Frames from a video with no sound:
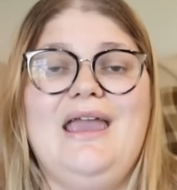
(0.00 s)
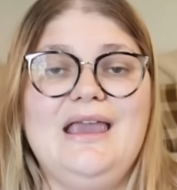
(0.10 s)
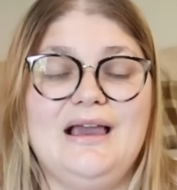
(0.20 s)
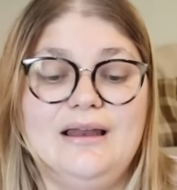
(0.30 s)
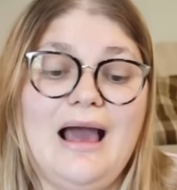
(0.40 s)

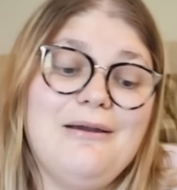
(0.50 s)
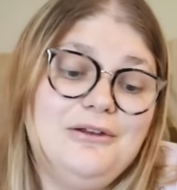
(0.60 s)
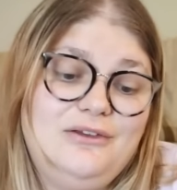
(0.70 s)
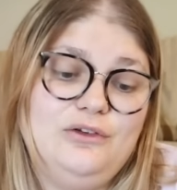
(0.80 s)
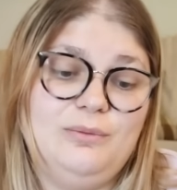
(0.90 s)
And I
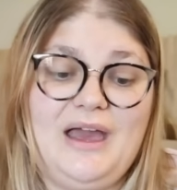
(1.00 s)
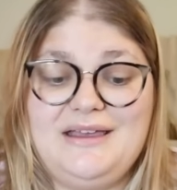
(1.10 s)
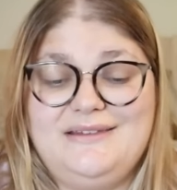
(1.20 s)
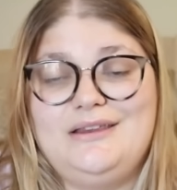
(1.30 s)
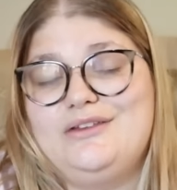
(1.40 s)
would assume that I
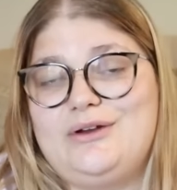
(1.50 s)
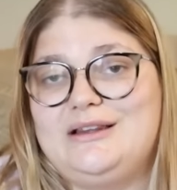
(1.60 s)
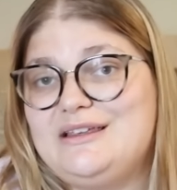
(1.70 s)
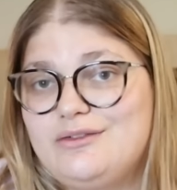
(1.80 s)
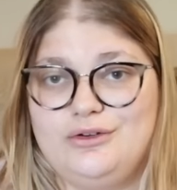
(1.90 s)
can sell these for
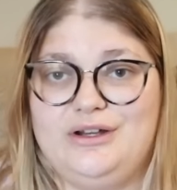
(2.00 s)
at least